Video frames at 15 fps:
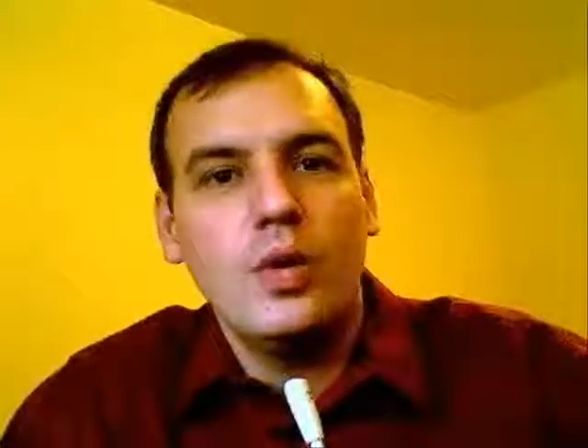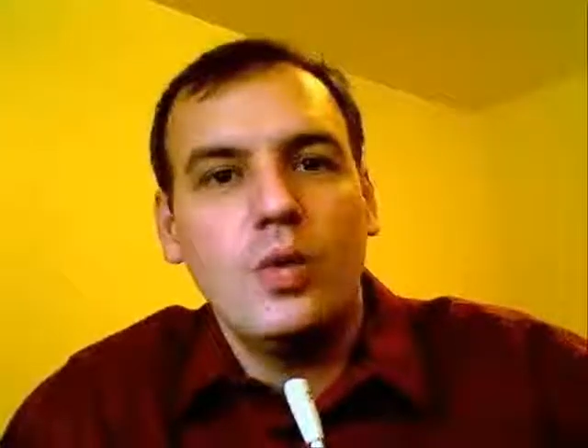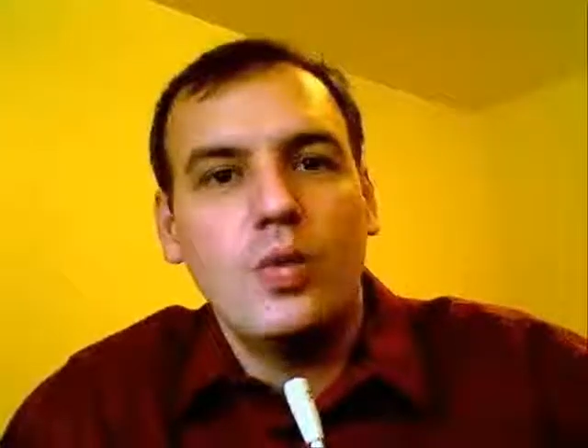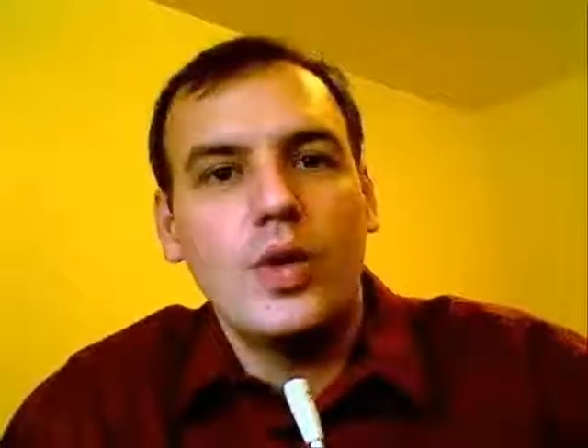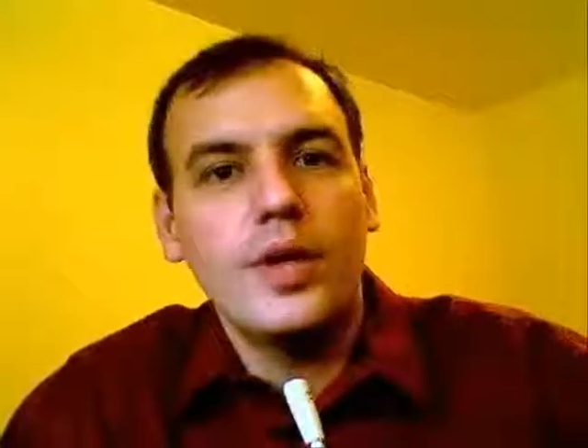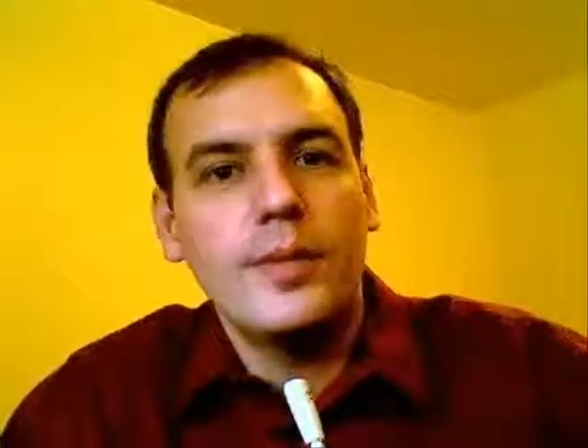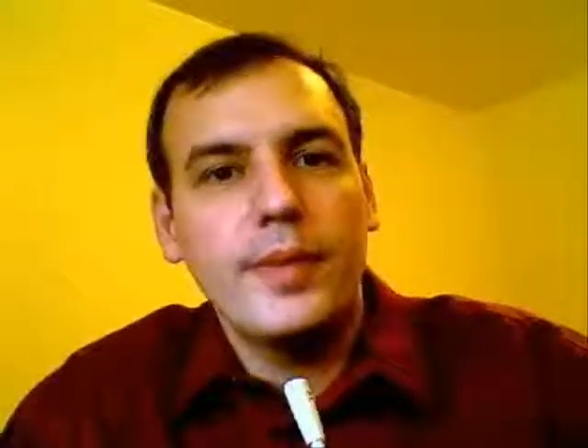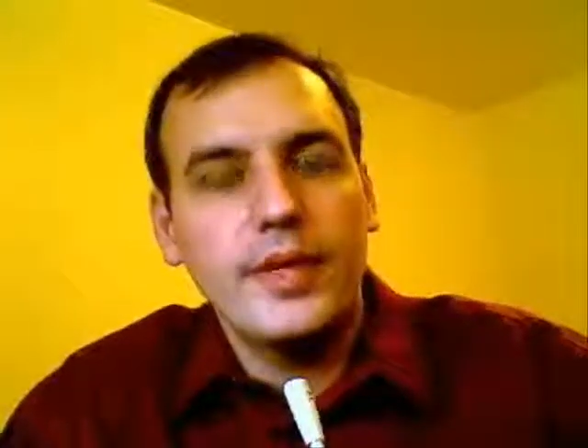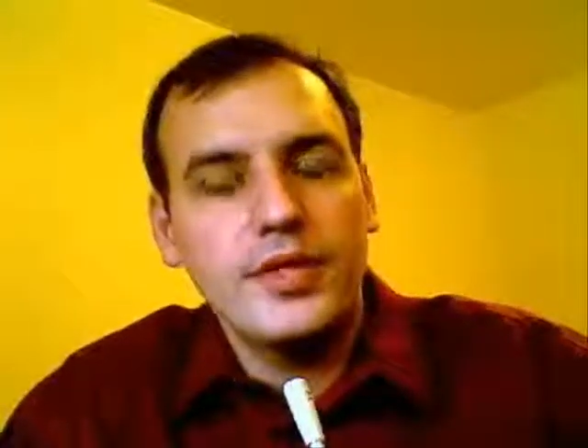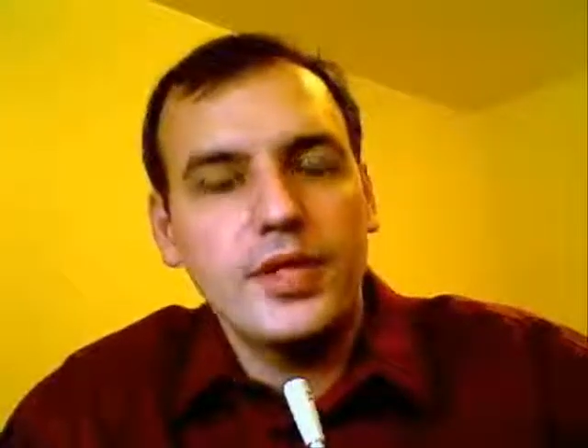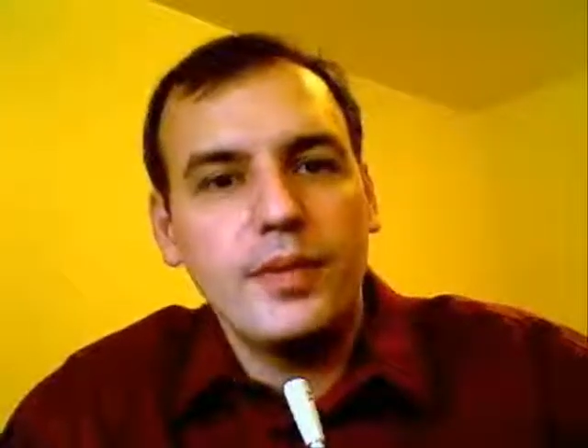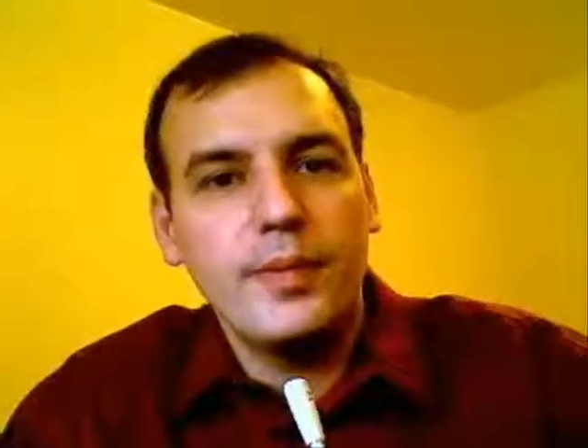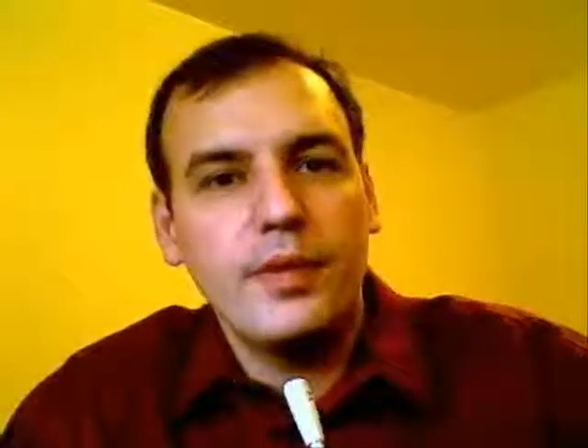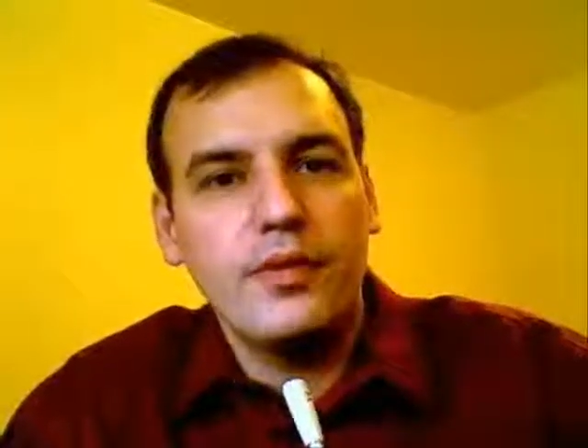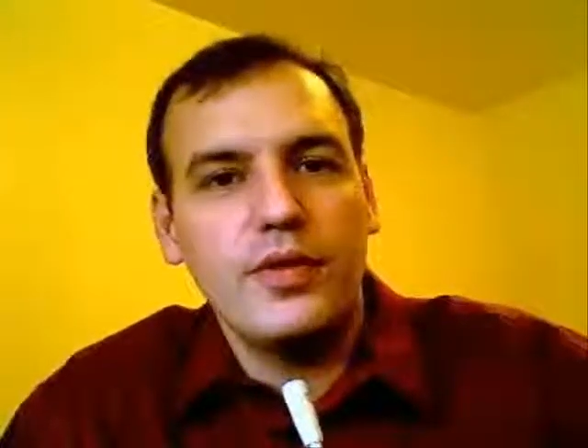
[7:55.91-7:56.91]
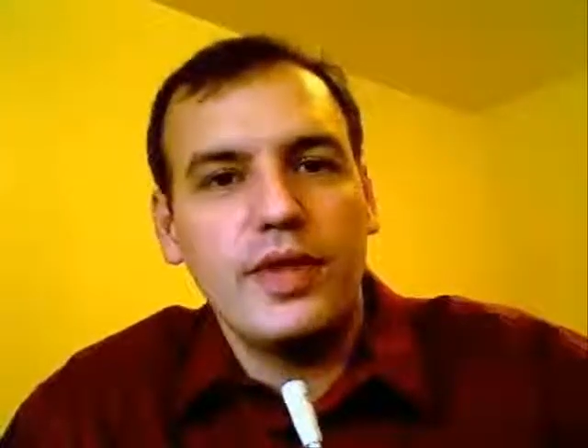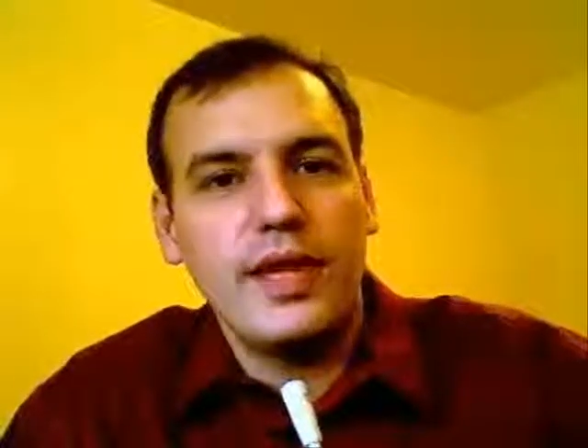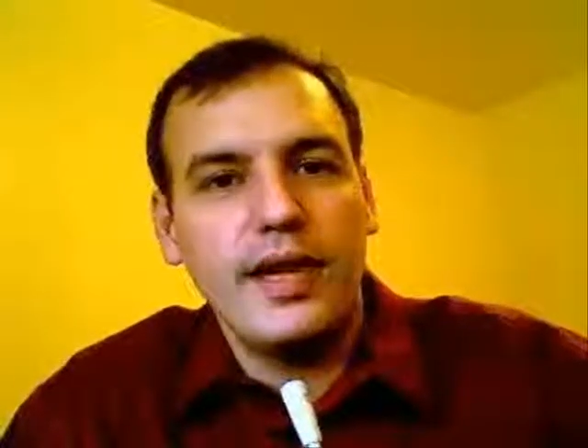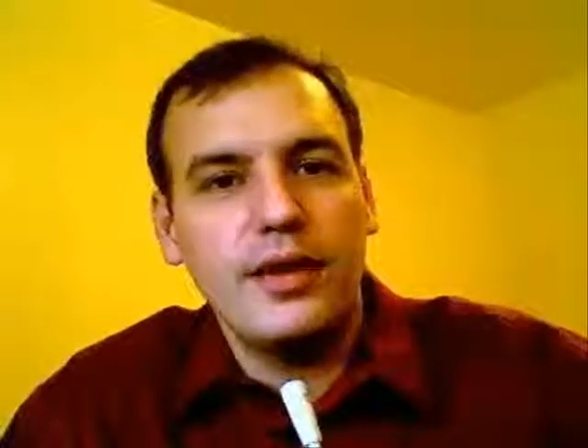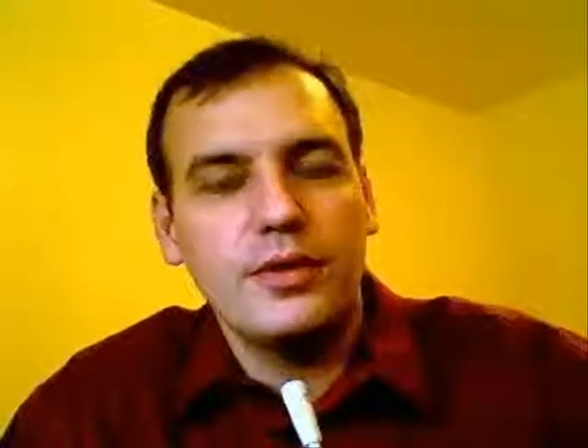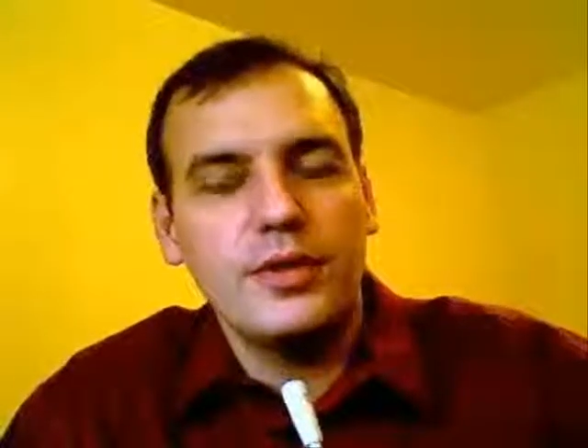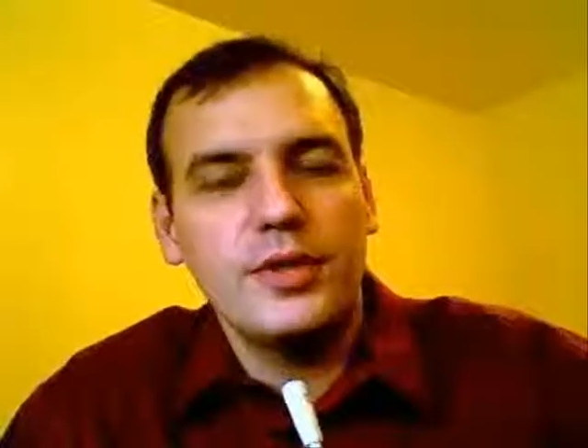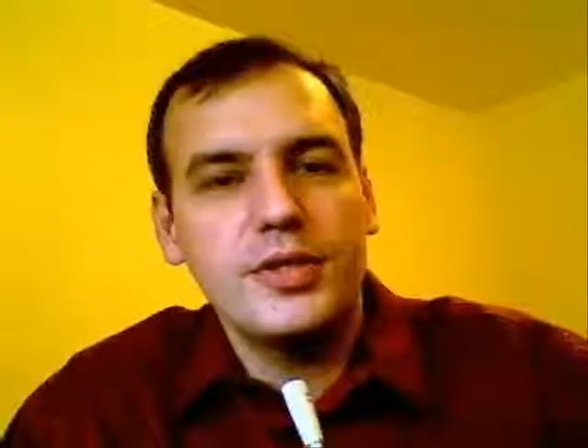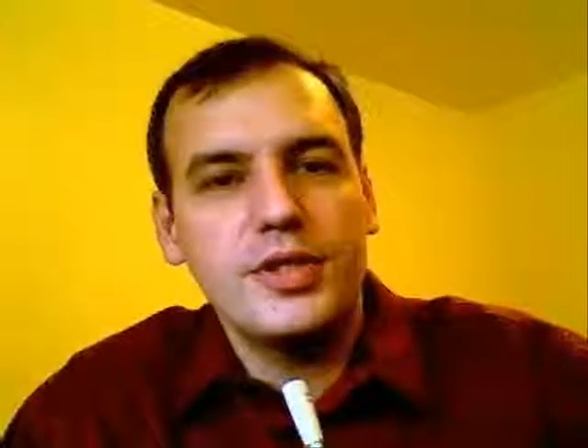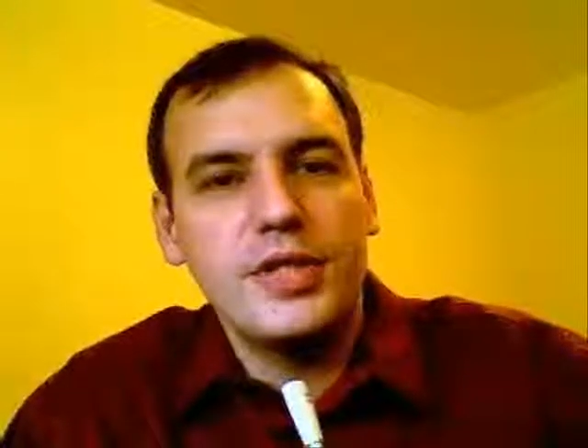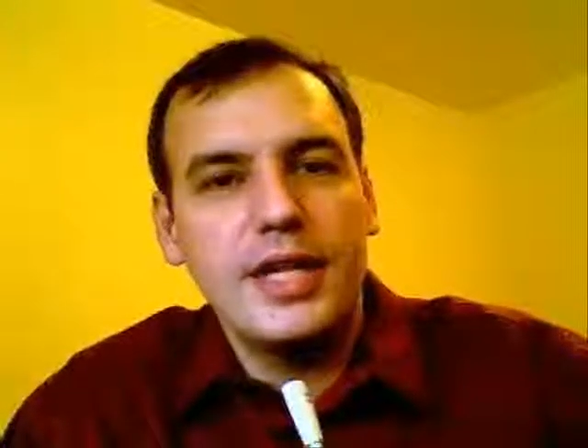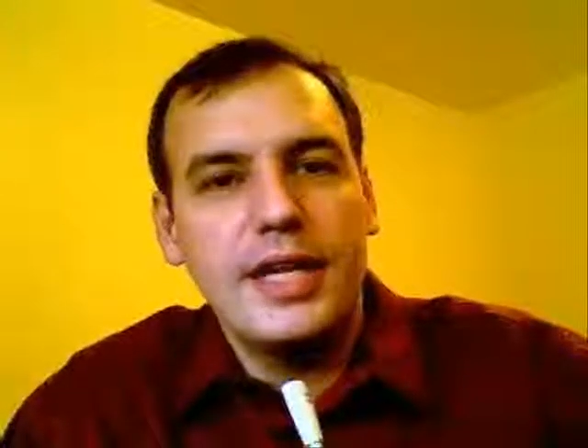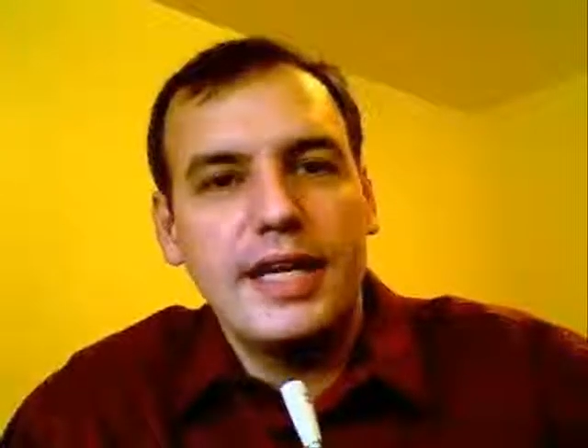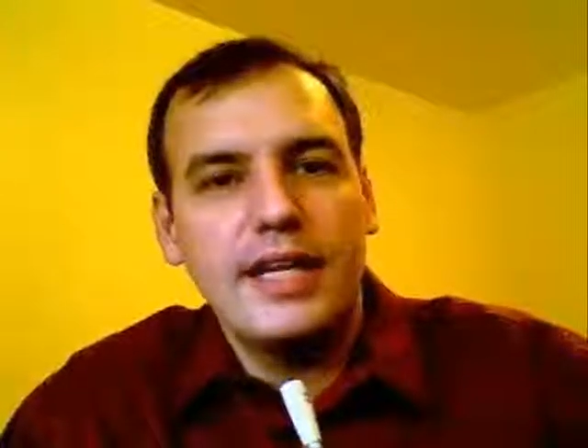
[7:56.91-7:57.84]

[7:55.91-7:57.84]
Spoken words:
one bishop over the elders.